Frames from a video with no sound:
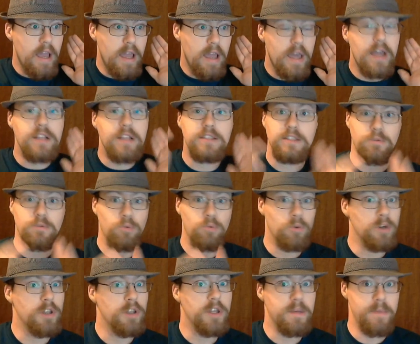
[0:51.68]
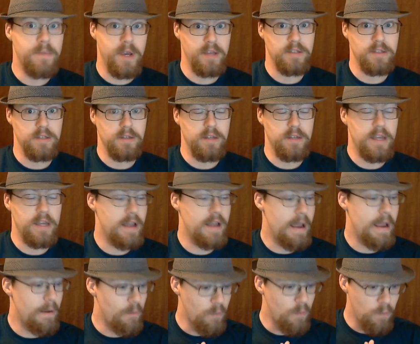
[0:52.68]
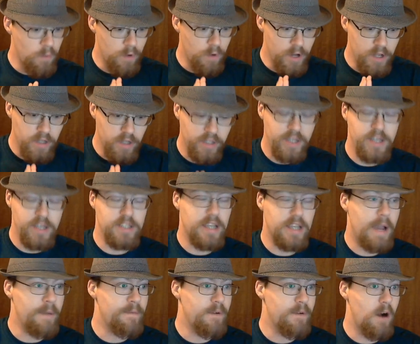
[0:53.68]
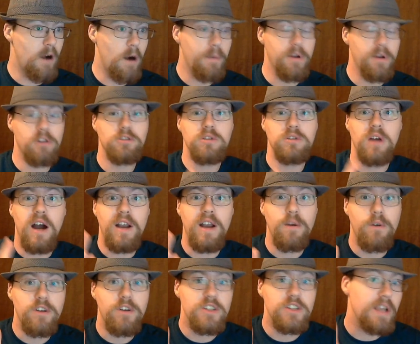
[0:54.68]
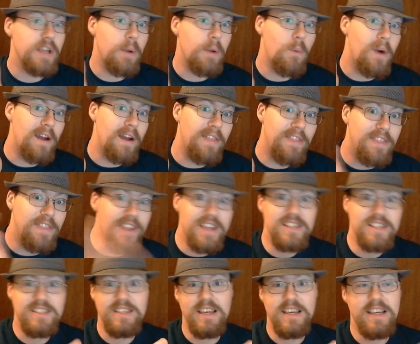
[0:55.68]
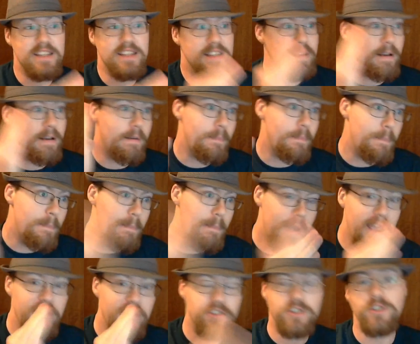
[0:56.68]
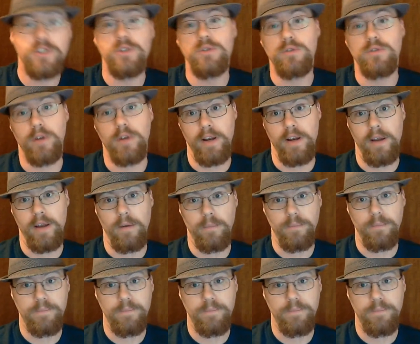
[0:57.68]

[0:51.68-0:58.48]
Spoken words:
It's really amazing. It really is. I'll be honest with you, I don't understand why this isn't major news right now.